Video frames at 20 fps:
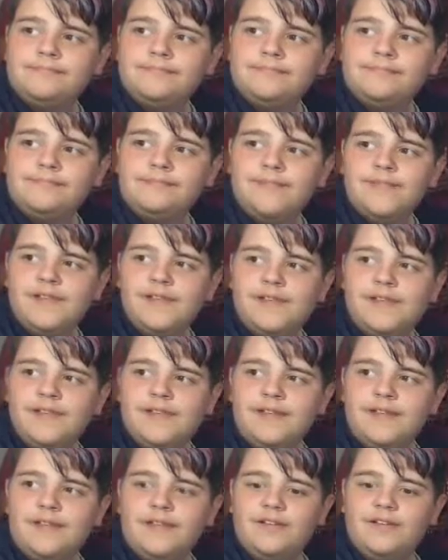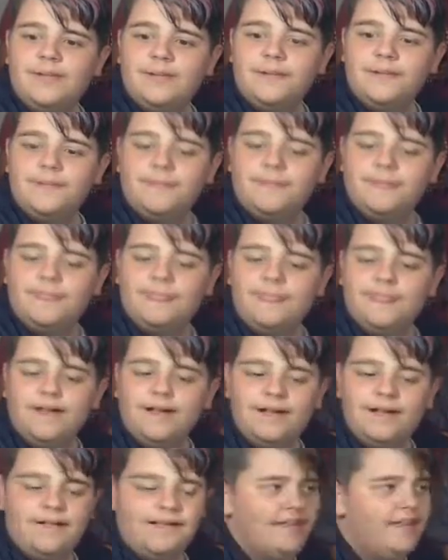
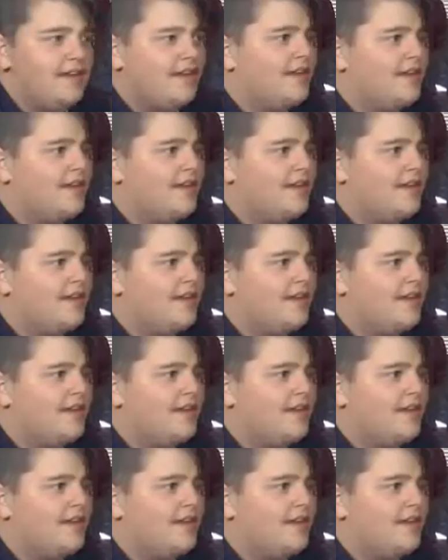[no speech]